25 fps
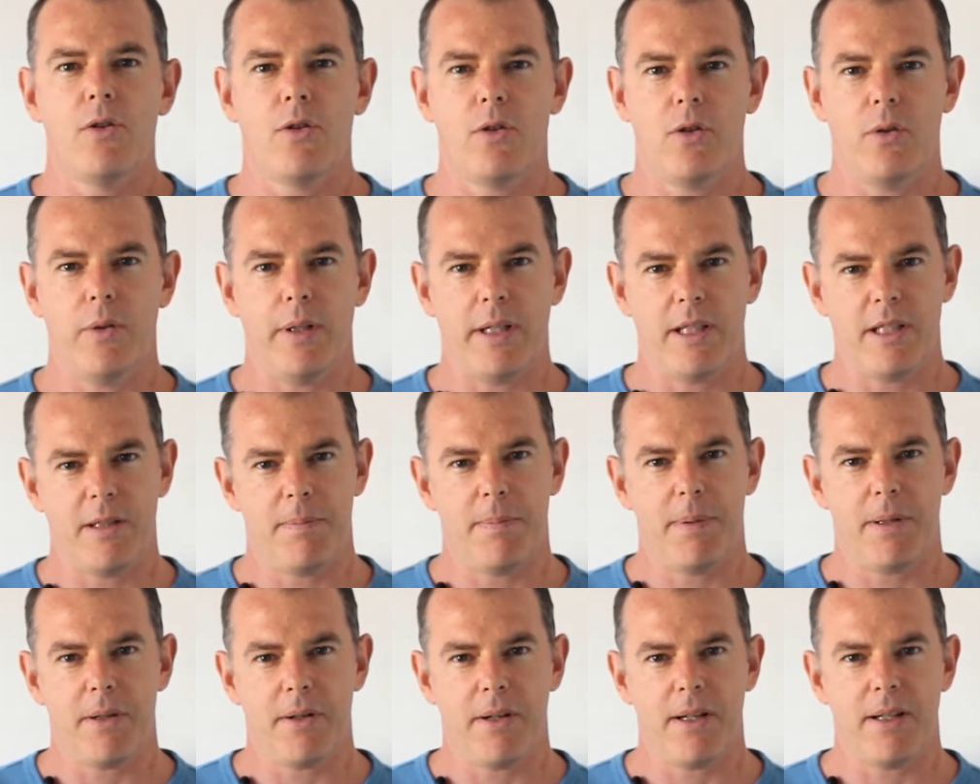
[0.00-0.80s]

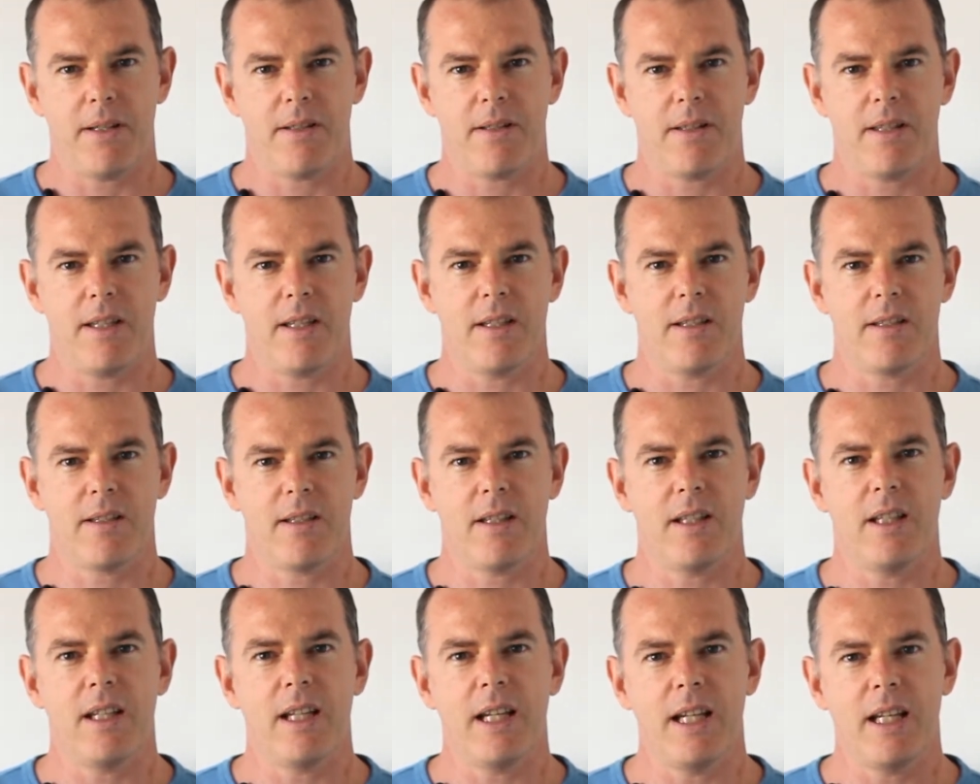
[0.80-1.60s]
experience
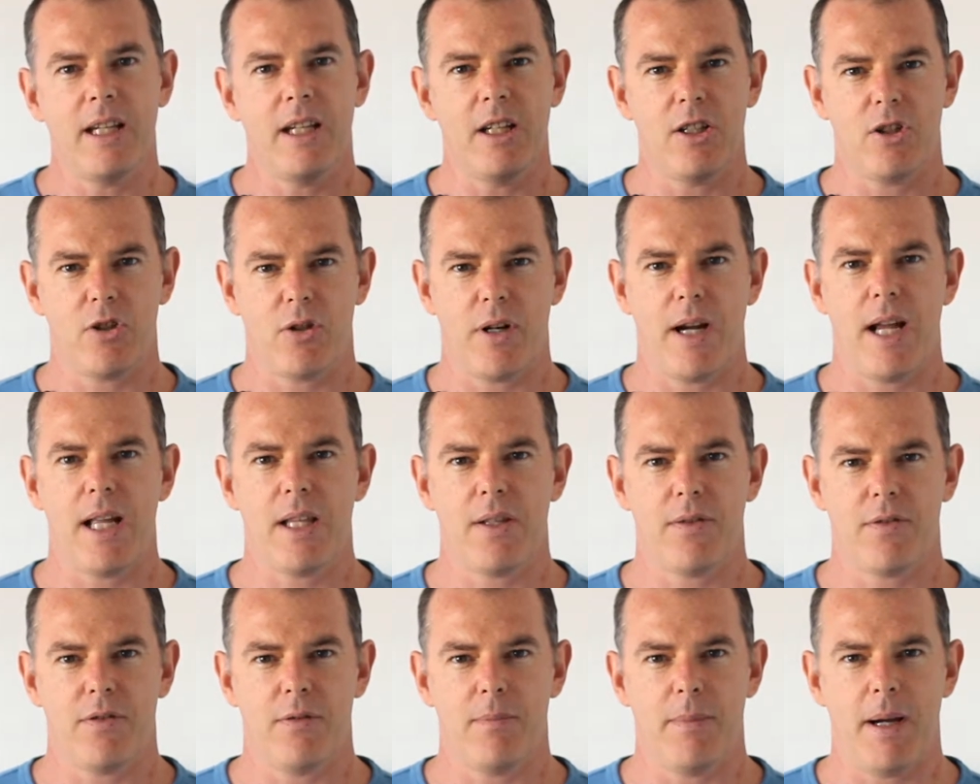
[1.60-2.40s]
this inner
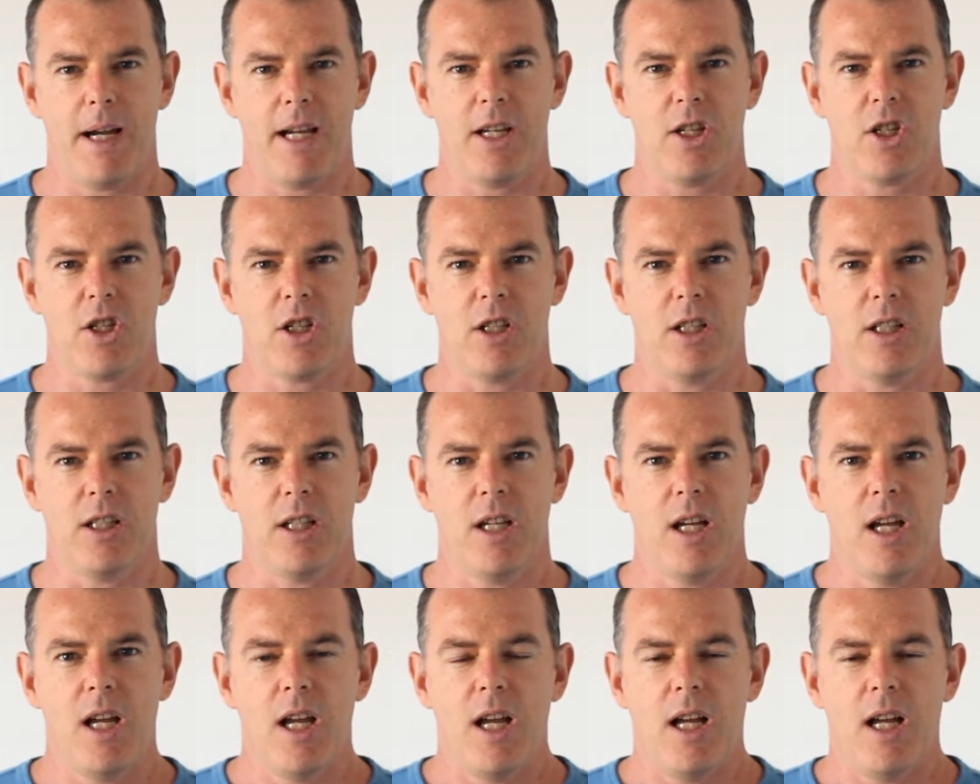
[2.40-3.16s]
transformation.